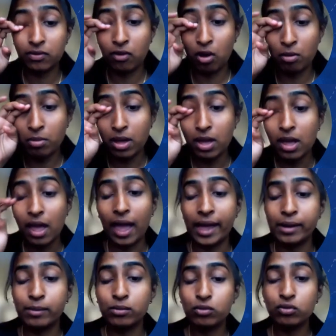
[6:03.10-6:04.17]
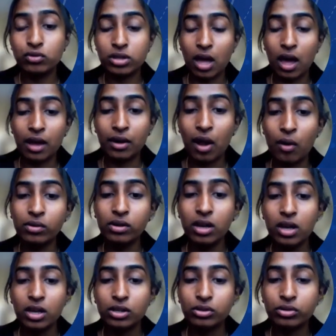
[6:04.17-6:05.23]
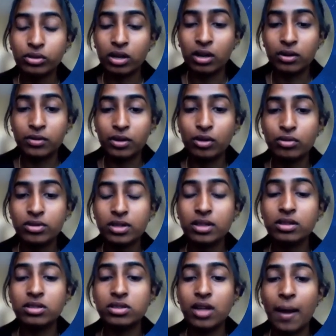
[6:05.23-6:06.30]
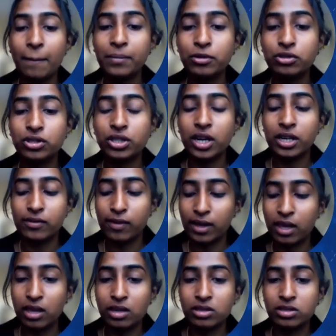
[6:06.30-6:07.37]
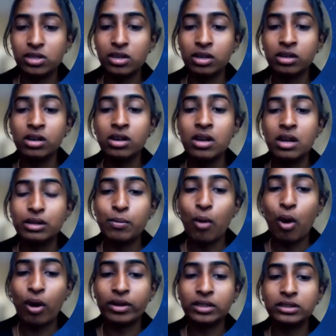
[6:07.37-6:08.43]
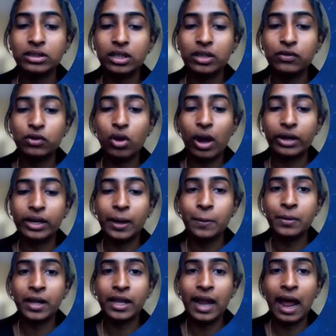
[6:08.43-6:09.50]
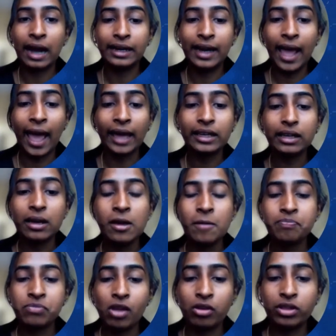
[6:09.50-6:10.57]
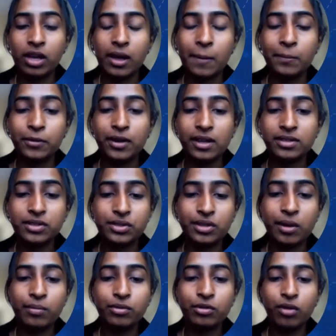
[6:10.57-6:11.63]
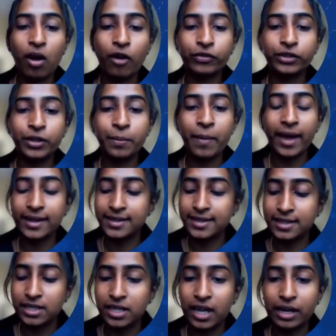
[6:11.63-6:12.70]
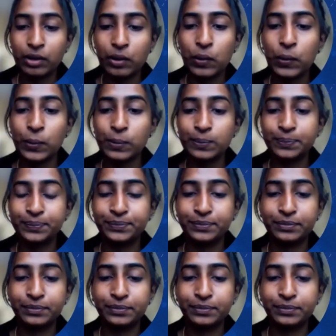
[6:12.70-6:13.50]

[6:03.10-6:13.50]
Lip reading: form and moves around. Using this computer network easier to modern thief to attempt an attack on the computer system of the bank sitting at home.